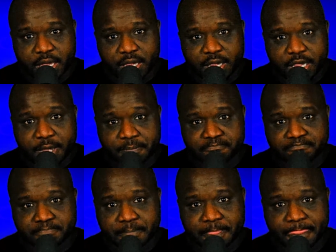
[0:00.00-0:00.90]
Yep.
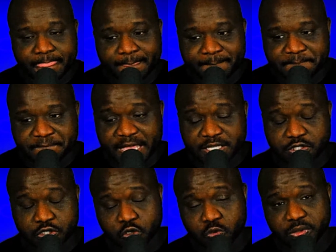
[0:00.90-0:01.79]
That's
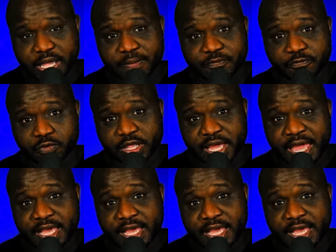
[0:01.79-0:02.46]
the new name for the